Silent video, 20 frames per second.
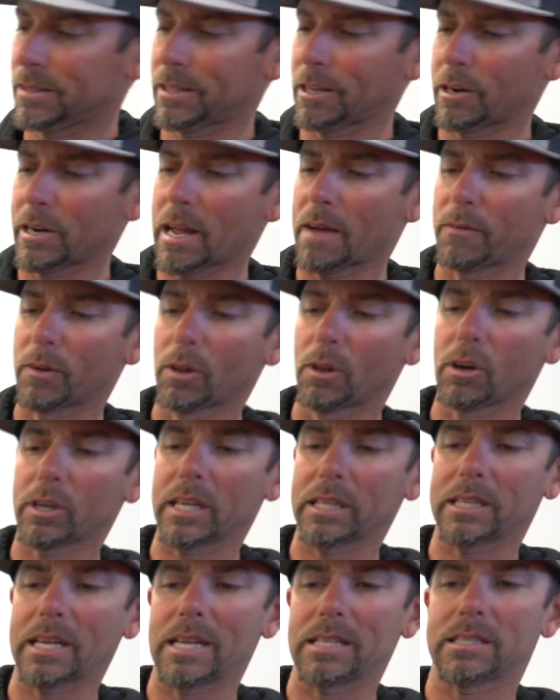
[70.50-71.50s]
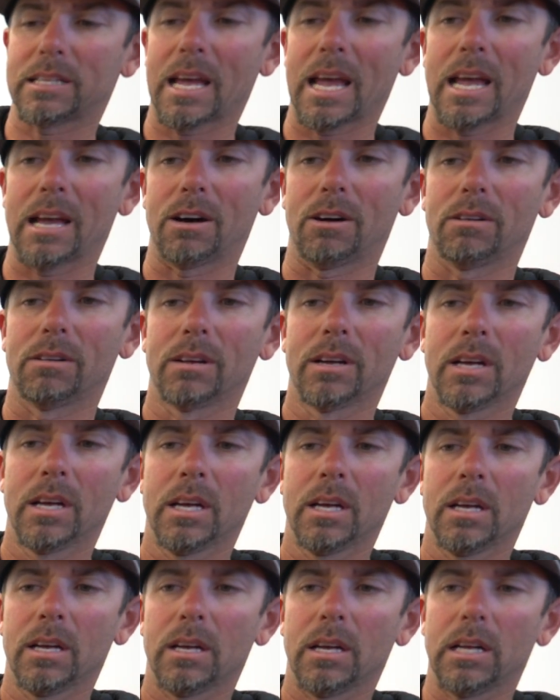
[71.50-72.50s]
there you have a look at that tail.
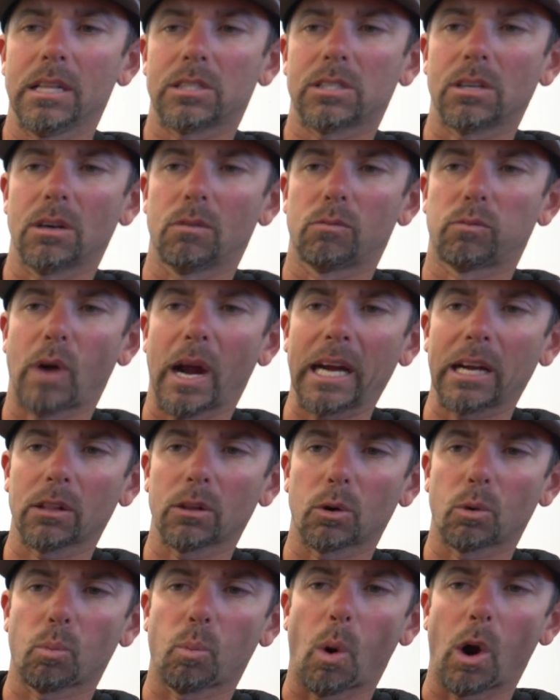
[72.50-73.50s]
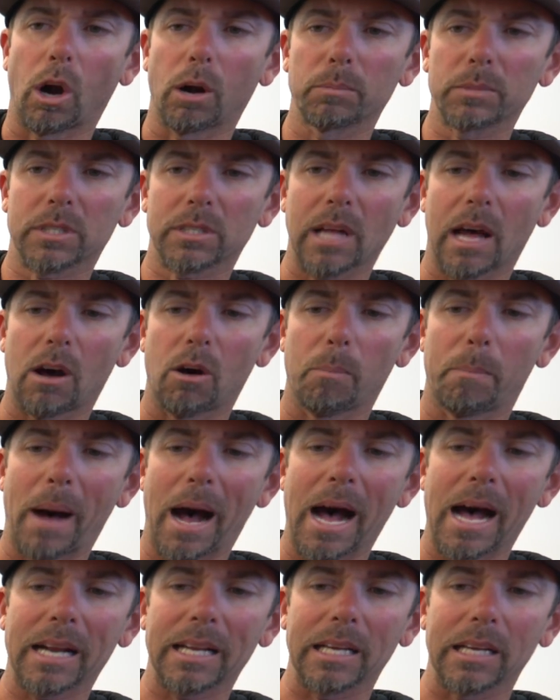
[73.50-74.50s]
It's a regular worm style
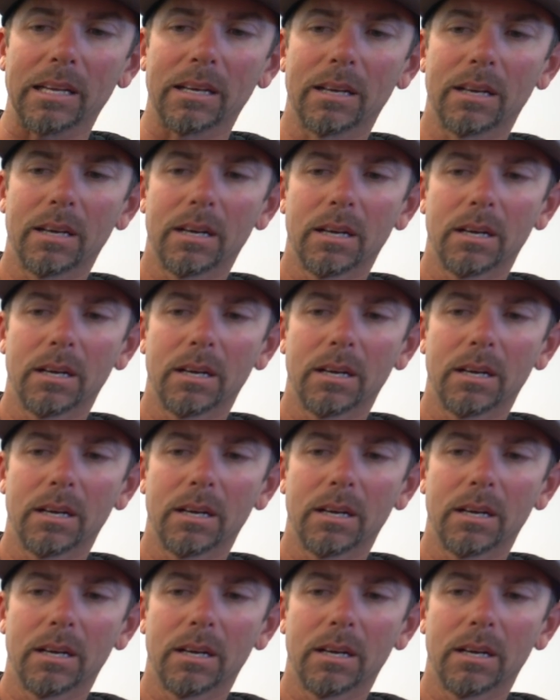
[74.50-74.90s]
body,